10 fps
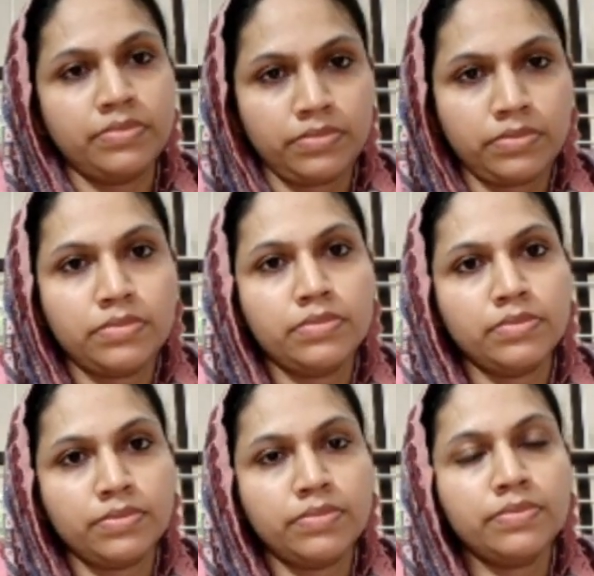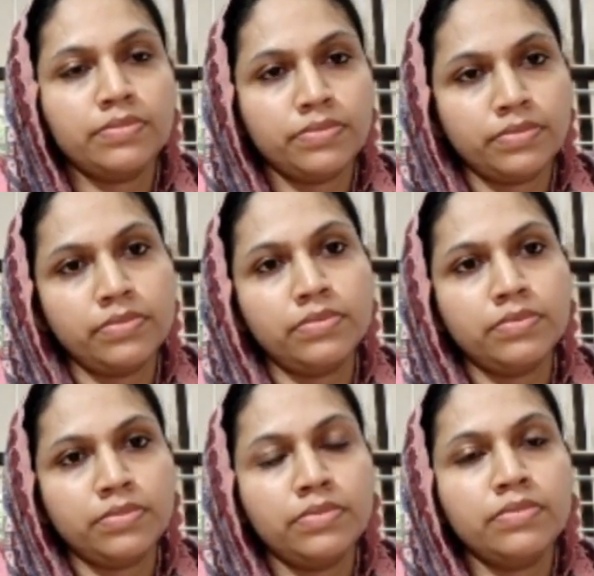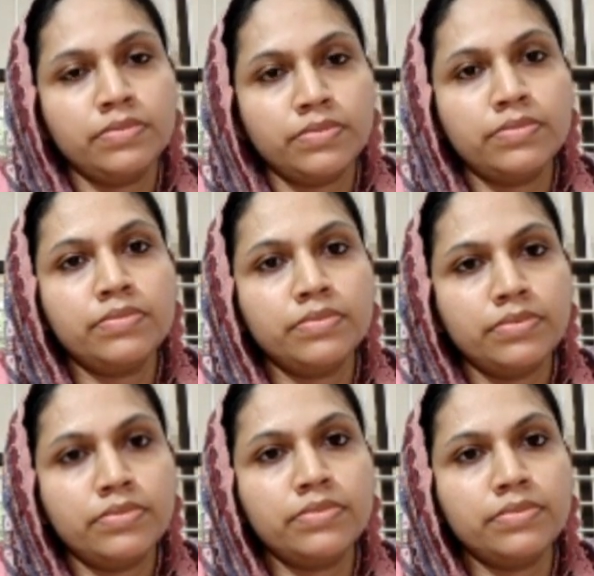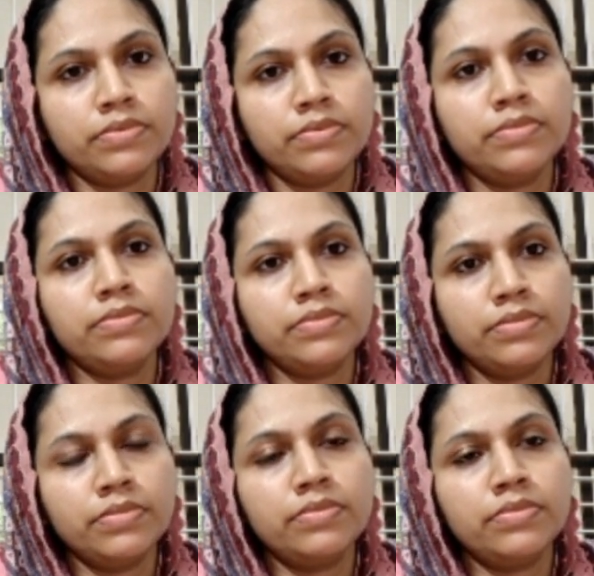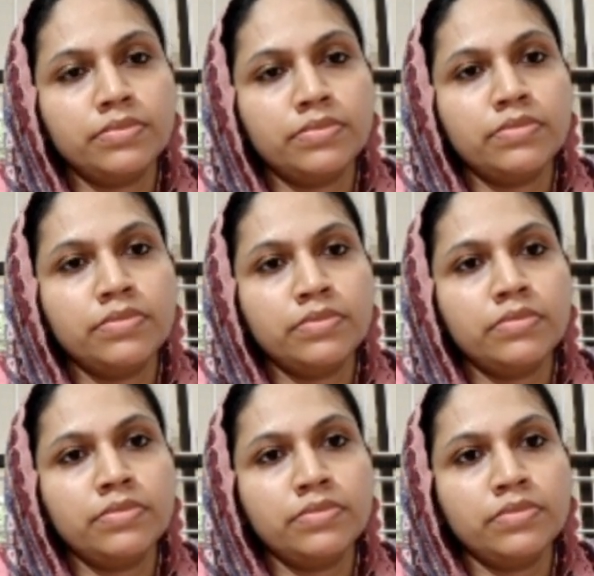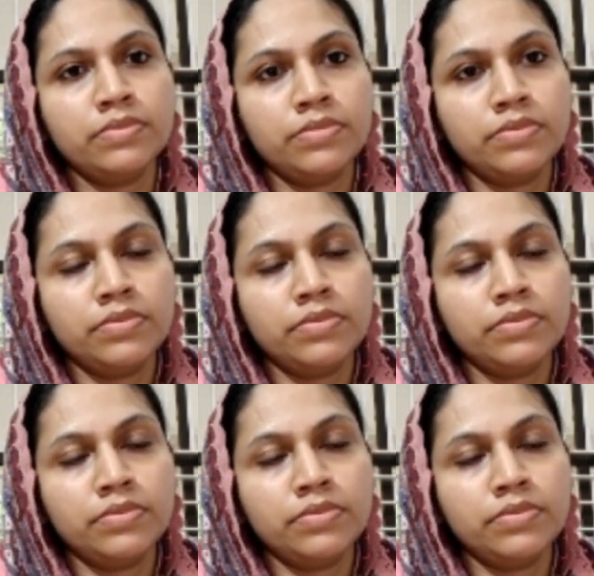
This person isn't speaking.